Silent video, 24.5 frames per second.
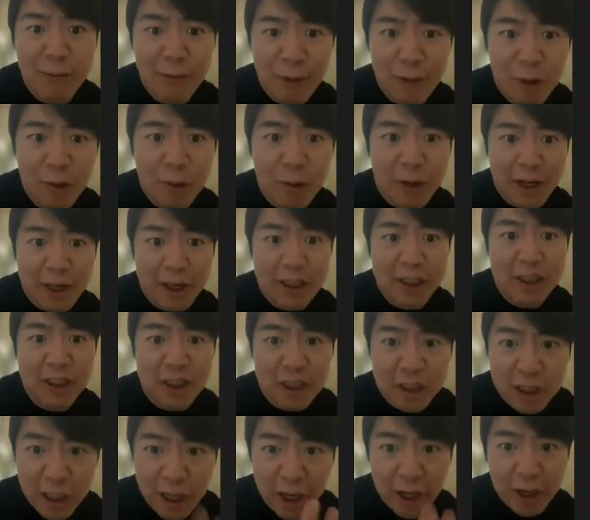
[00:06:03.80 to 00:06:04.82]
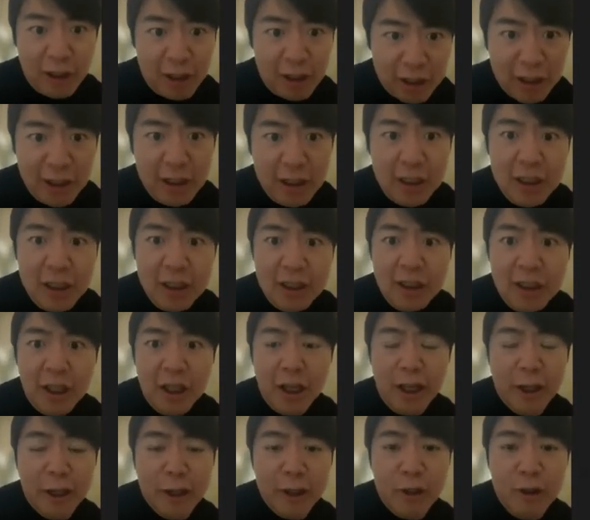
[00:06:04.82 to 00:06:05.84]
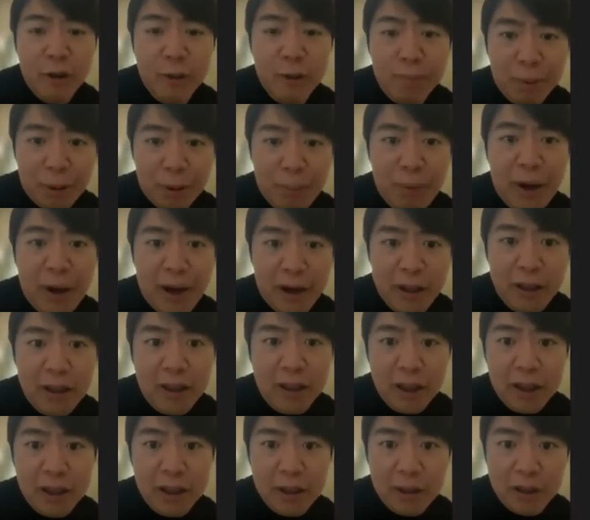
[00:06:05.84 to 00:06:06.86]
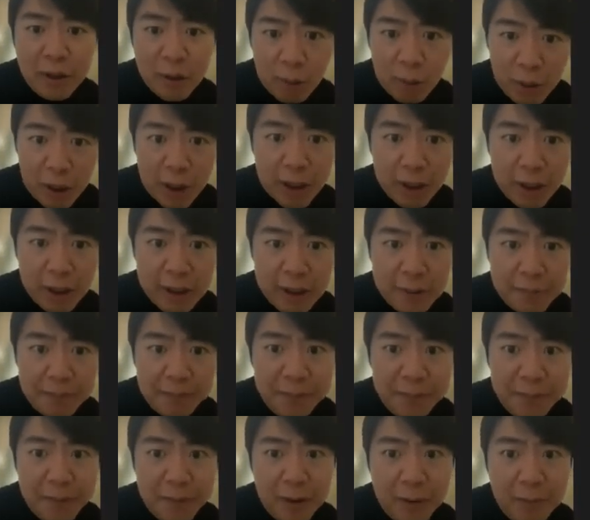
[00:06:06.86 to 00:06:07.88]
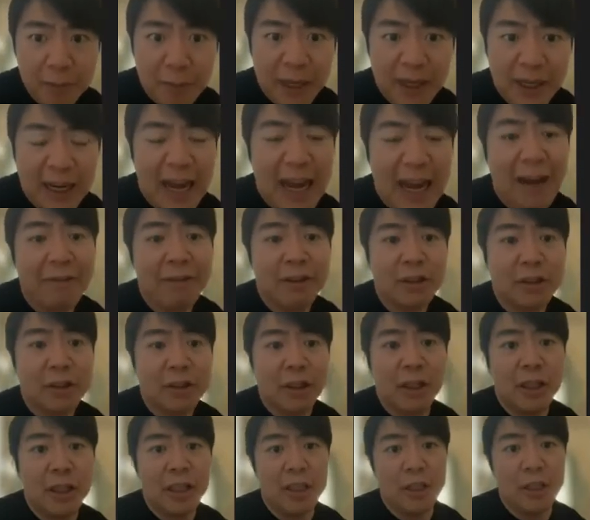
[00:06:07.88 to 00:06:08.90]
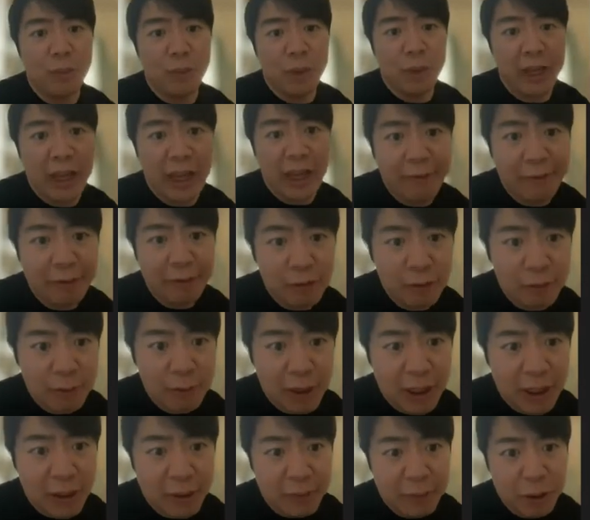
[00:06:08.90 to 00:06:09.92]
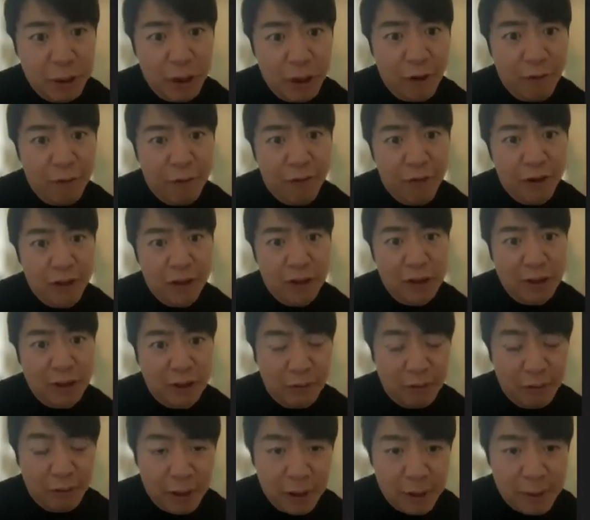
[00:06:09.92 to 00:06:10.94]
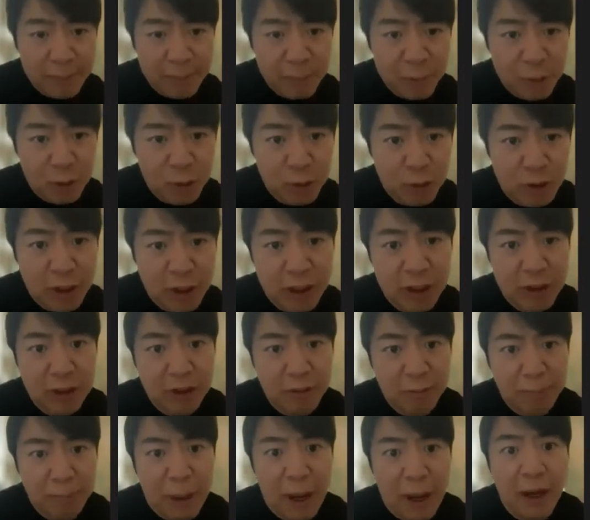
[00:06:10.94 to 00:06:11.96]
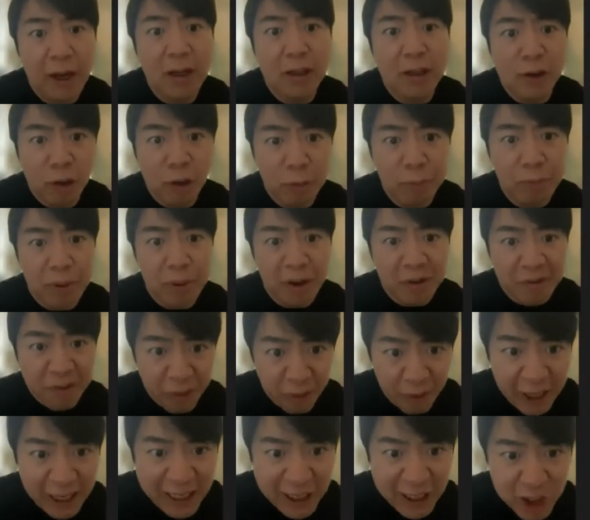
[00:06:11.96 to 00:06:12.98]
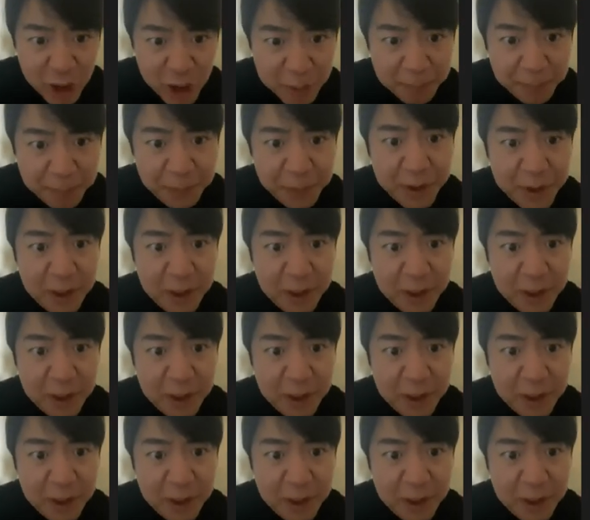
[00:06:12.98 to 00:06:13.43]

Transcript: we already start to prepare the work. But obviously, we have to be, first do the Bach-Goldberg variation.